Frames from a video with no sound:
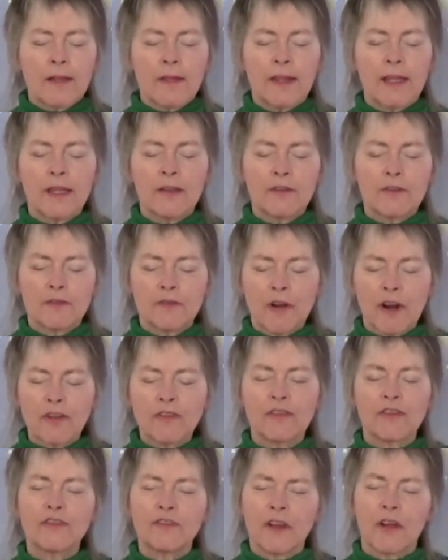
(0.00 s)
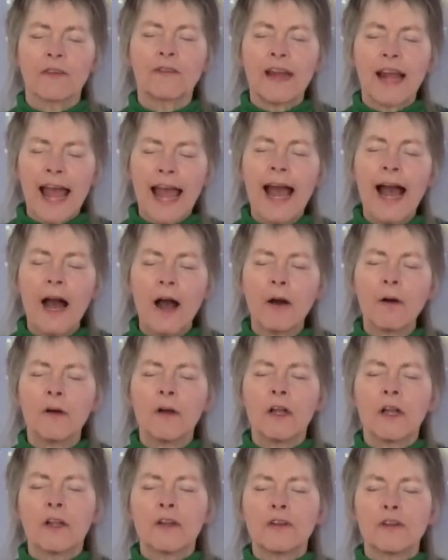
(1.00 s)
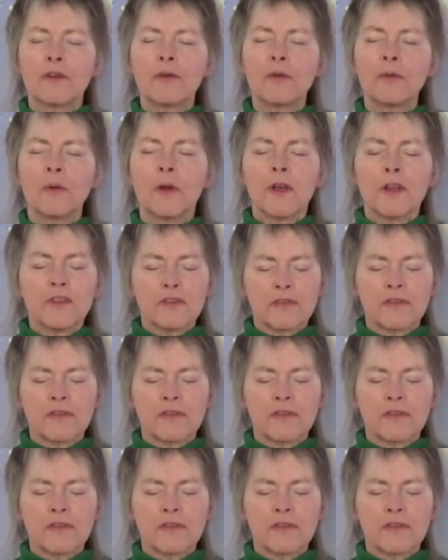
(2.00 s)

the instructions on how to